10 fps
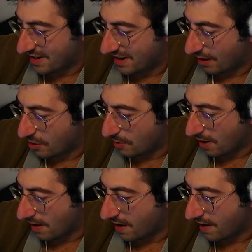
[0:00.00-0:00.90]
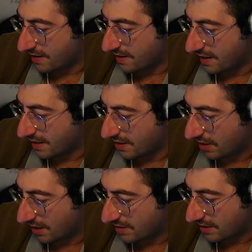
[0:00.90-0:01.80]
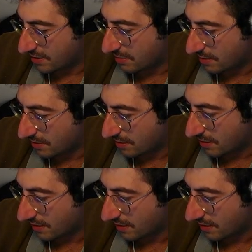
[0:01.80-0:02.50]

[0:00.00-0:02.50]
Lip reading: Are you on NDA? You can't tell us what you're doing.